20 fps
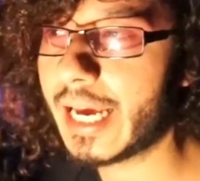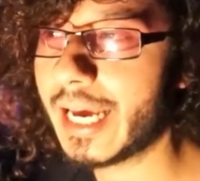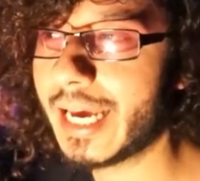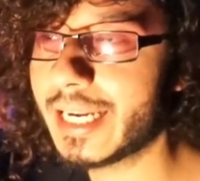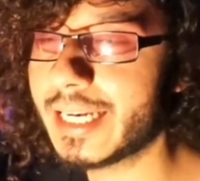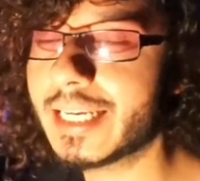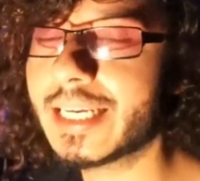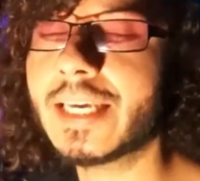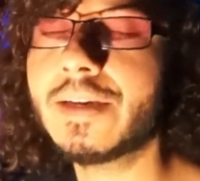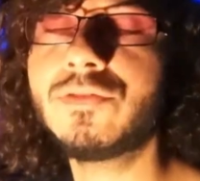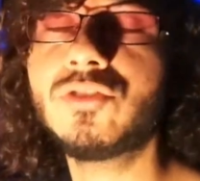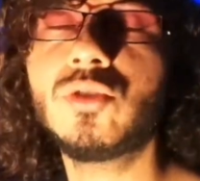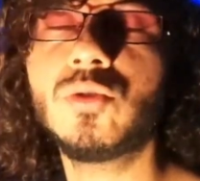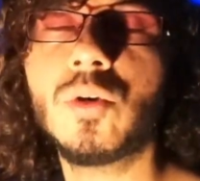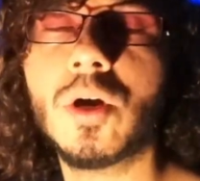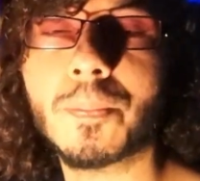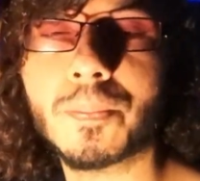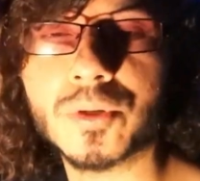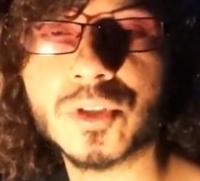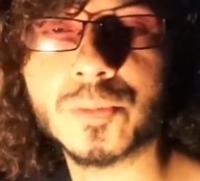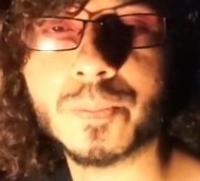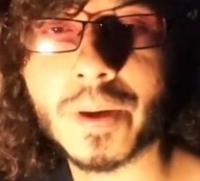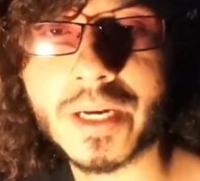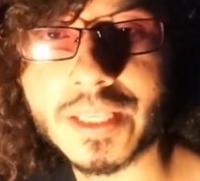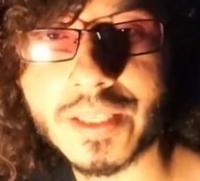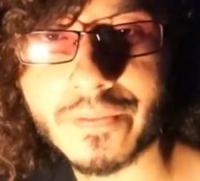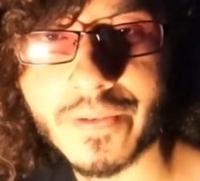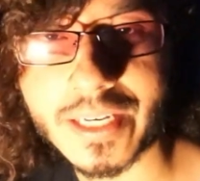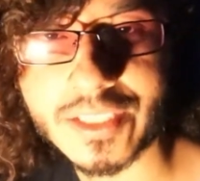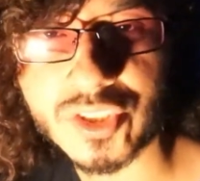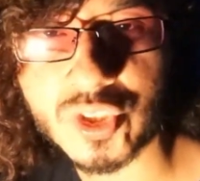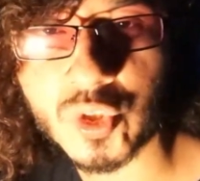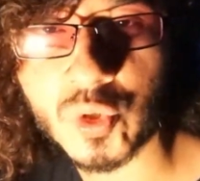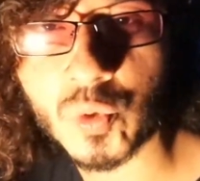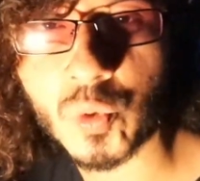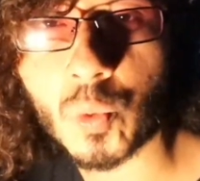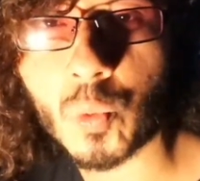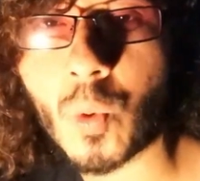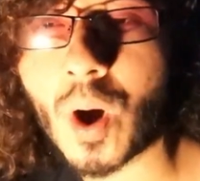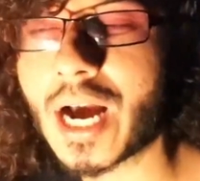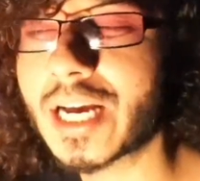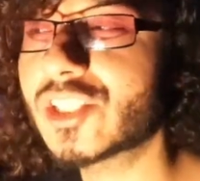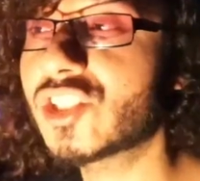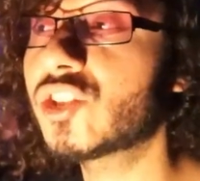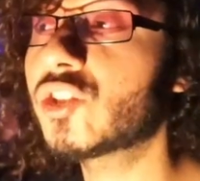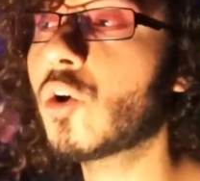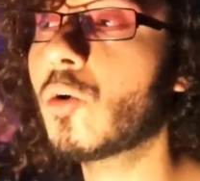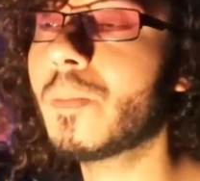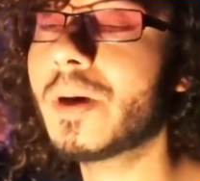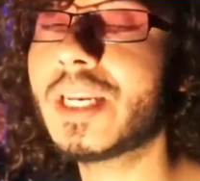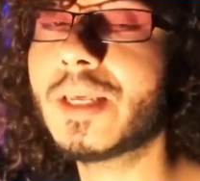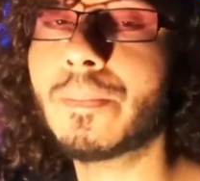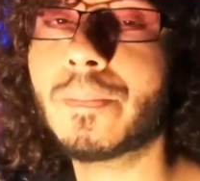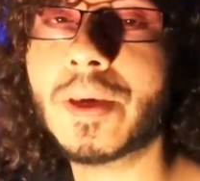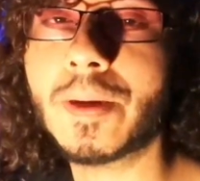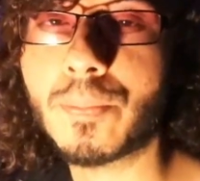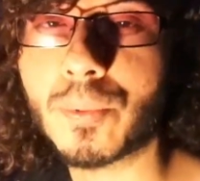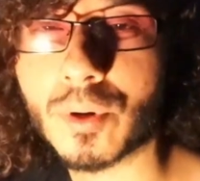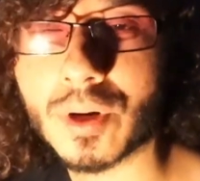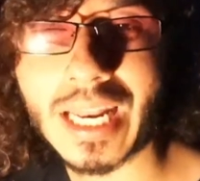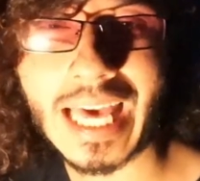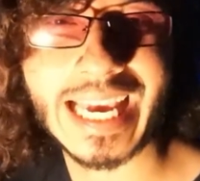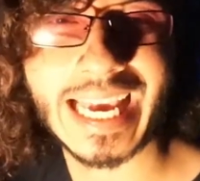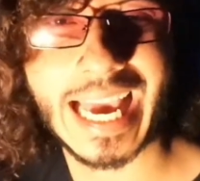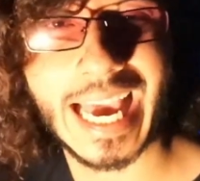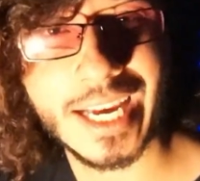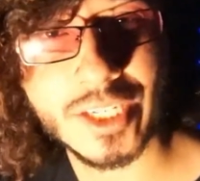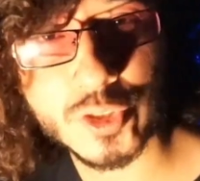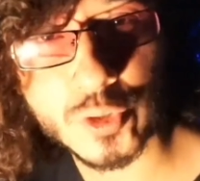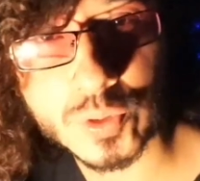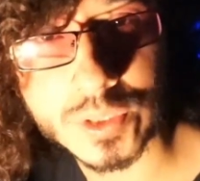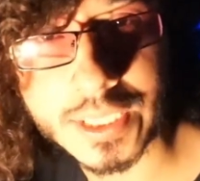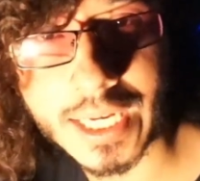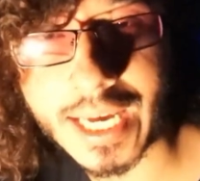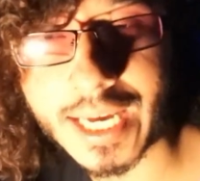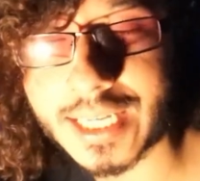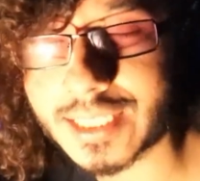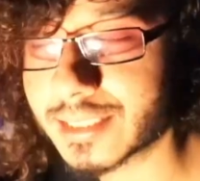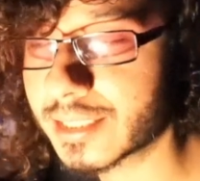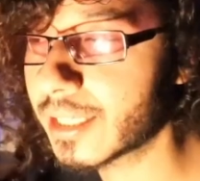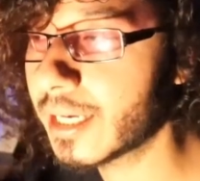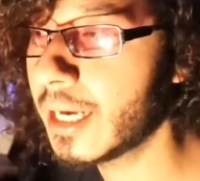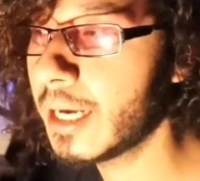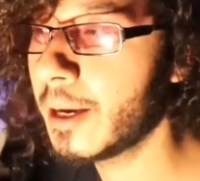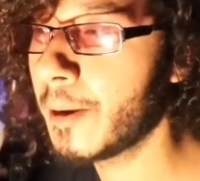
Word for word: And it gives you a perspective as to why so many people like Andrew Tate,